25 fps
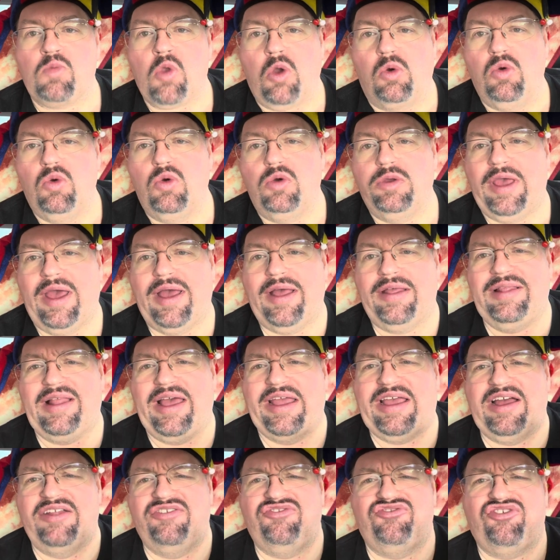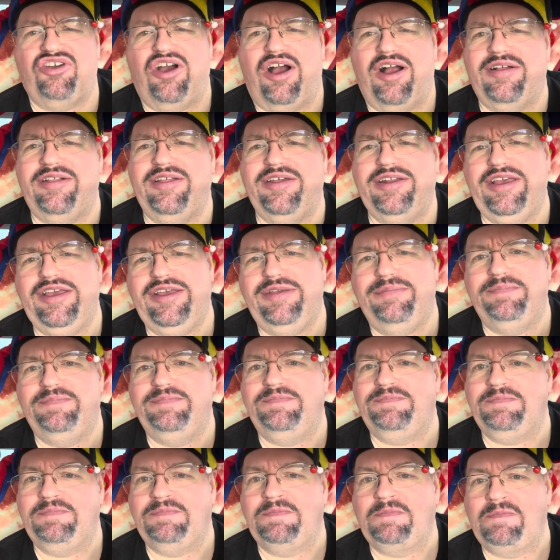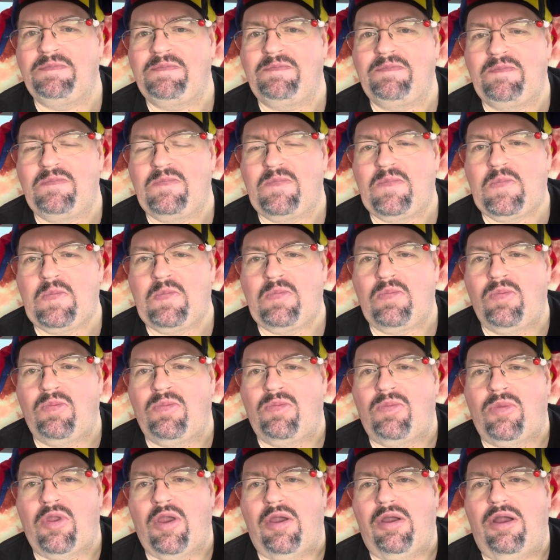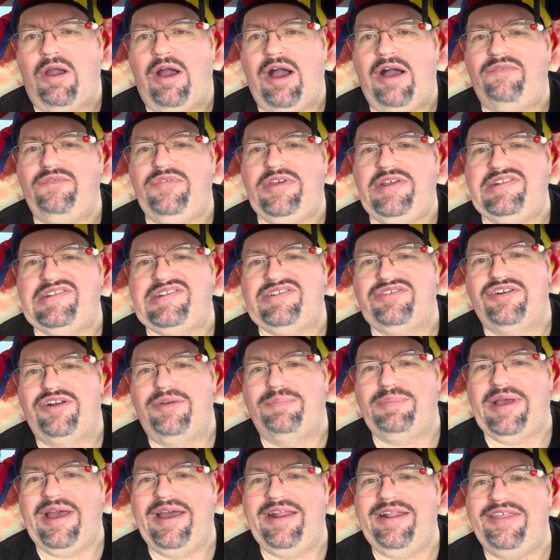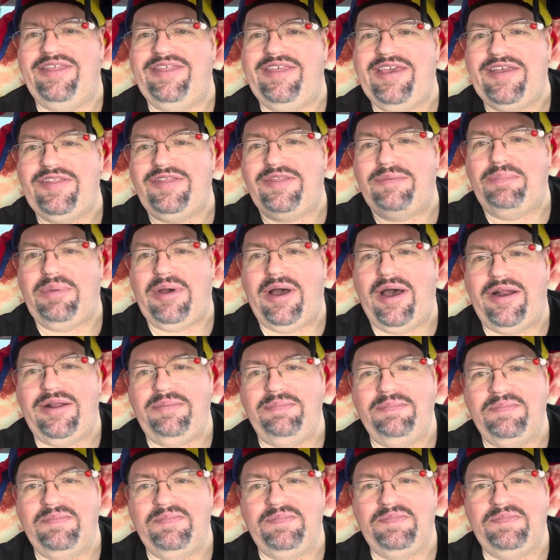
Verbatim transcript: Oh, yeah, like a chocolatey coffee syrup kind of thing at the bottom.